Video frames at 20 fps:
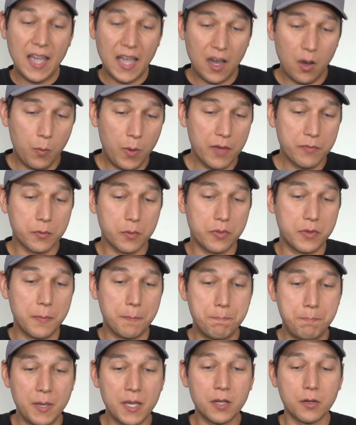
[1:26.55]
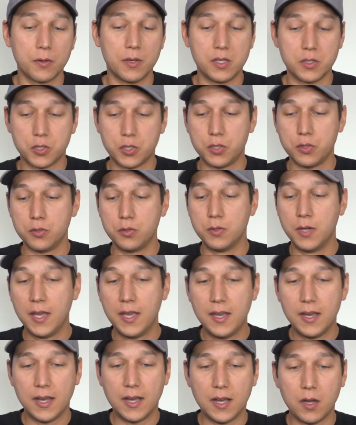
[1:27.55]
However, the bigger issue
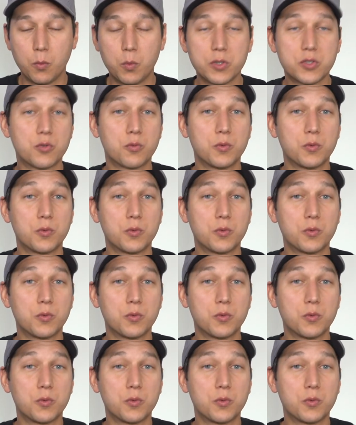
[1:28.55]
was